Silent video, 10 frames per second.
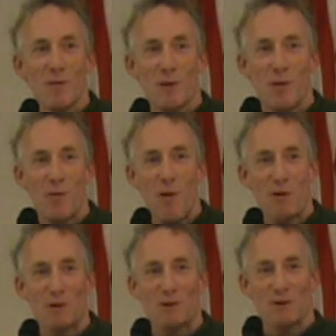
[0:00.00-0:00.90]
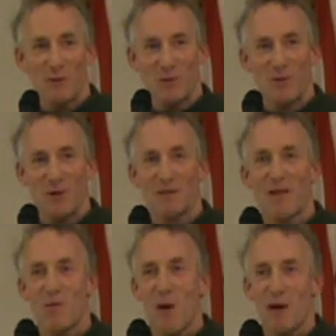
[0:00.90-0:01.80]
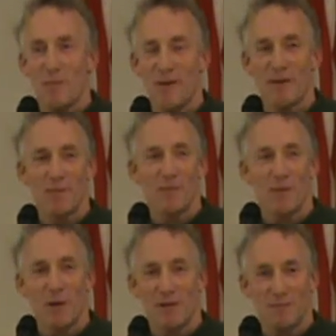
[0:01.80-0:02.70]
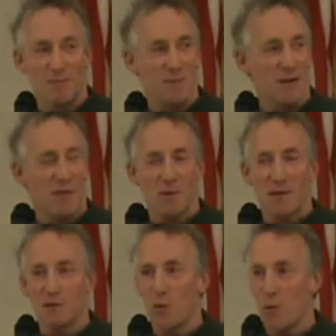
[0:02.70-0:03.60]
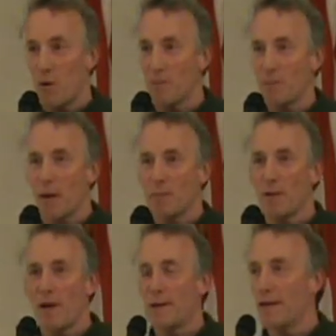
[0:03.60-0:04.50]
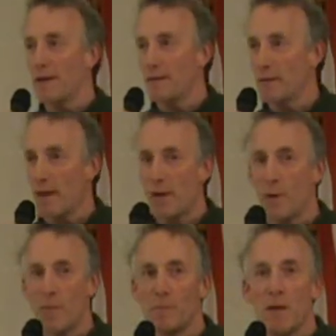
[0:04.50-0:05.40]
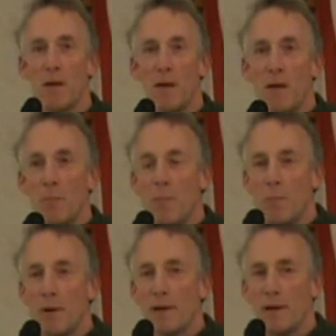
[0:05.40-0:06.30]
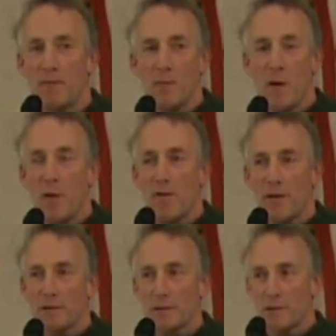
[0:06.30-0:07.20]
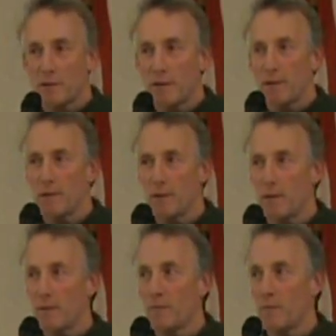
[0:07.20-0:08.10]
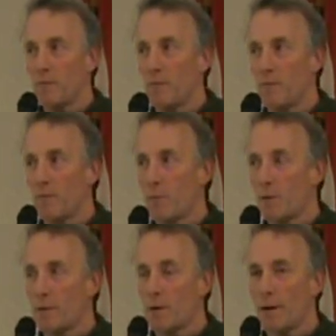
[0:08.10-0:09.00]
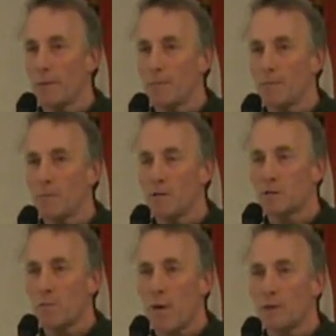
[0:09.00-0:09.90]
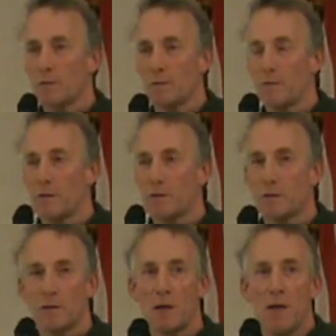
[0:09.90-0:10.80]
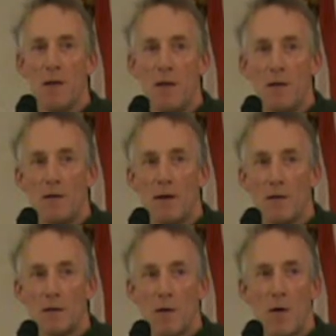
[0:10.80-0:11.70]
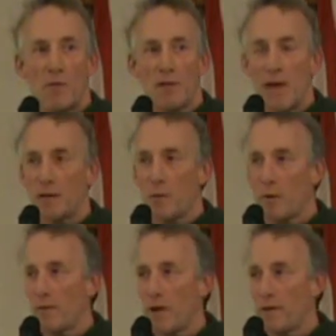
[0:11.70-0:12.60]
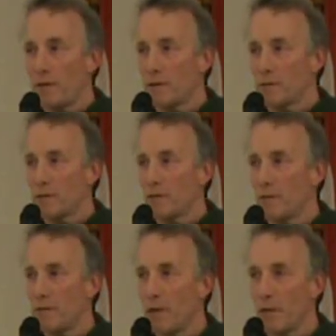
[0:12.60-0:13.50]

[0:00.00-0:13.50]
to be a little emotional, and you'll understand why in a bit, between several things going on, pipeline and at home. Monday evening, my wife had surgery for spinal fusion to hopefully end 25 years of